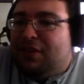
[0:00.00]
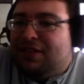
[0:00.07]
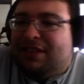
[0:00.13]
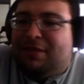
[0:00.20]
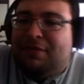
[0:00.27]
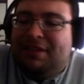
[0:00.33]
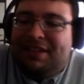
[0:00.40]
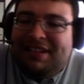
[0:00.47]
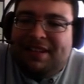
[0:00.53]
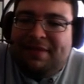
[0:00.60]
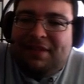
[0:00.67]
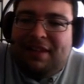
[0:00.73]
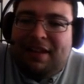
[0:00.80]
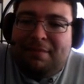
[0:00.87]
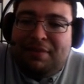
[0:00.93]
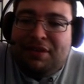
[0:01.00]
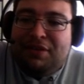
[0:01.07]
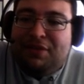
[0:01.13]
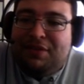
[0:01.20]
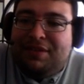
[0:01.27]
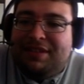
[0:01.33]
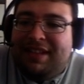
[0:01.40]
someone and lift a lot, but you
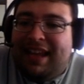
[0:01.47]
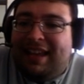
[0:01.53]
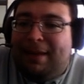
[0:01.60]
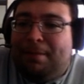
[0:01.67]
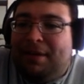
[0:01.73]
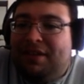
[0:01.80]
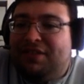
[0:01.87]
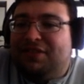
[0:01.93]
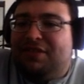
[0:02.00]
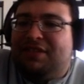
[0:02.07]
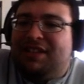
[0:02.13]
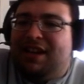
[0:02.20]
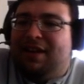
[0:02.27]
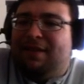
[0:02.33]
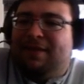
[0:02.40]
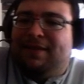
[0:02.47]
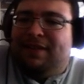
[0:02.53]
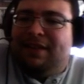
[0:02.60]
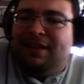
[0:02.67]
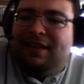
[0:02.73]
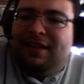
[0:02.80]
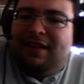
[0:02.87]
couldn't take a punch yourself.
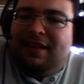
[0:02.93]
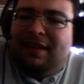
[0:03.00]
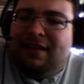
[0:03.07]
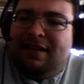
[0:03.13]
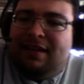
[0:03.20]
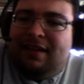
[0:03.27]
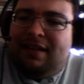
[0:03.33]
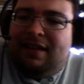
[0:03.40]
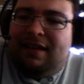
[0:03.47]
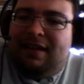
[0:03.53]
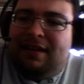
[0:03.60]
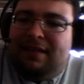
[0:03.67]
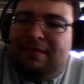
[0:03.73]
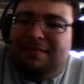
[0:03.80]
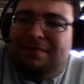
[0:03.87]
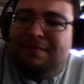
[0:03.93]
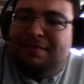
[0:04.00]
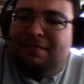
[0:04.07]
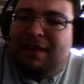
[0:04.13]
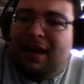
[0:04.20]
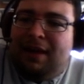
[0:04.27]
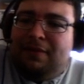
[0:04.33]

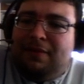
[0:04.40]
I would